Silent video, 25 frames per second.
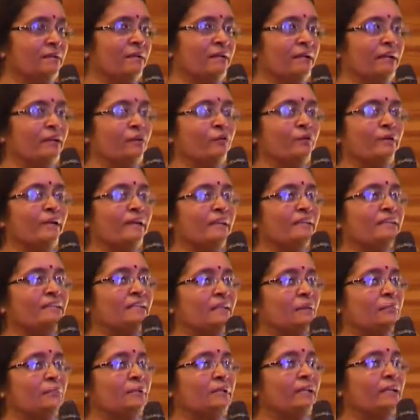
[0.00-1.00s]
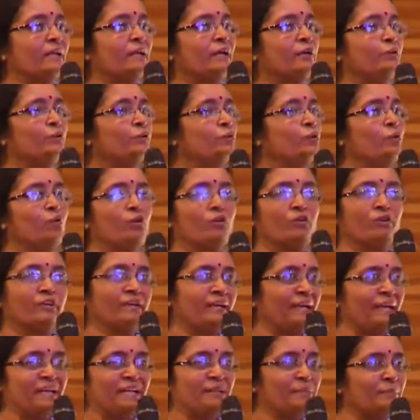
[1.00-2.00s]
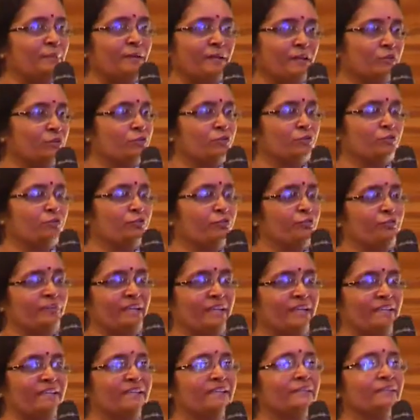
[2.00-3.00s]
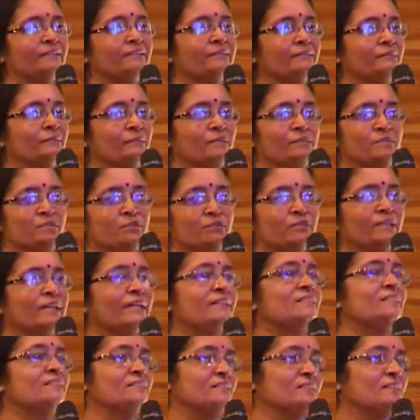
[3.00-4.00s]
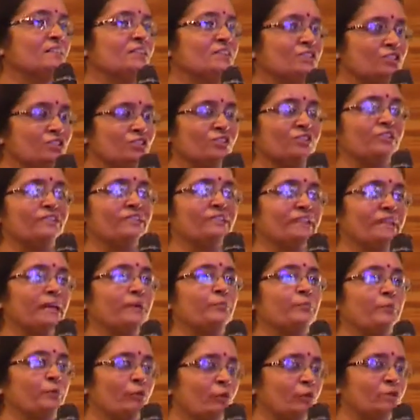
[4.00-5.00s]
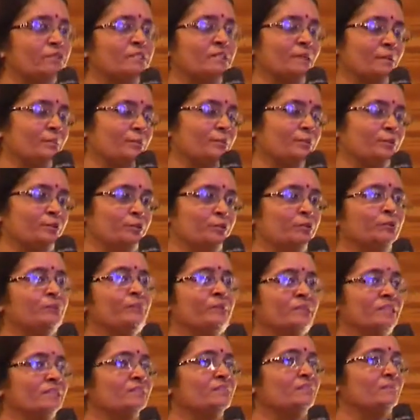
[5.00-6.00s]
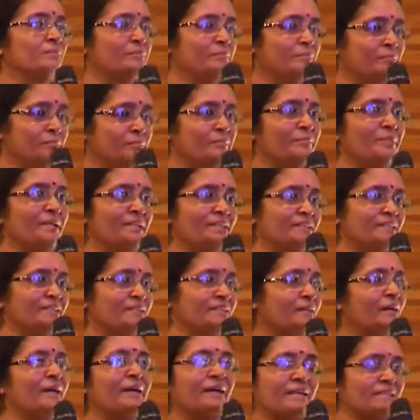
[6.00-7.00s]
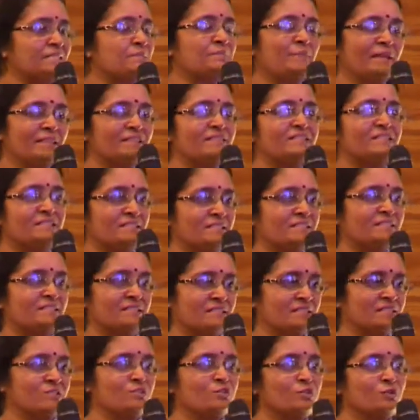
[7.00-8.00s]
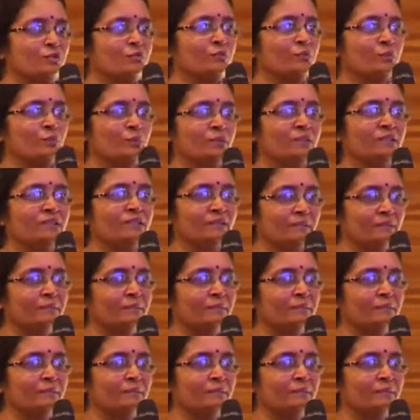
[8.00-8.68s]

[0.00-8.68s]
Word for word: uh, in Tamil Nadu or any part of India so that children are brought up, you know, with better, as better citizens of the world?